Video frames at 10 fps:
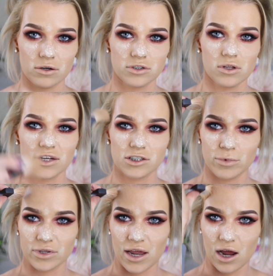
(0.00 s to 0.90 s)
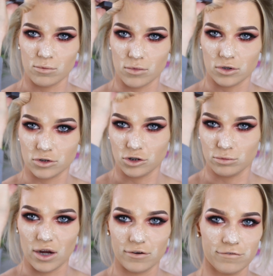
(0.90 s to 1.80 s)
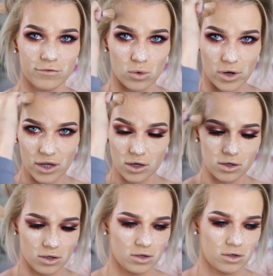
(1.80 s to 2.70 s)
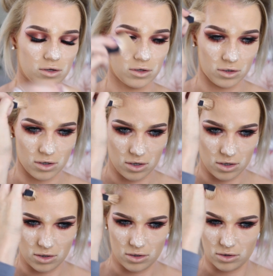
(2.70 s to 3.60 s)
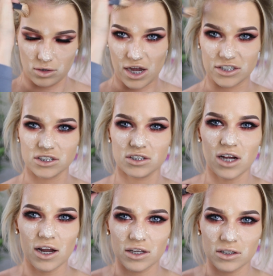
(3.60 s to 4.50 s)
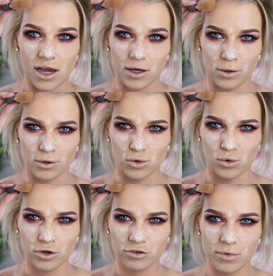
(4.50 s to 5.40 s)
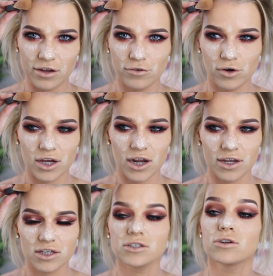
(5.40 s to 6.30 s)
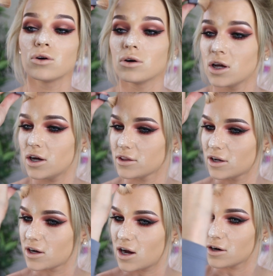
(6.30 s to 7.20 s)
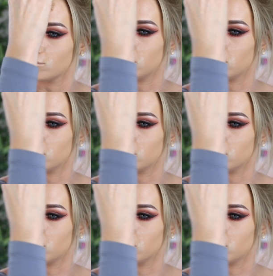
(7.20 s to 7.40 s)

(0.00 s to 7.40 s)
And I also like to bring that up onto my forehead. I just start in like the corner of my forehead, I guess you'd call it, and then I kind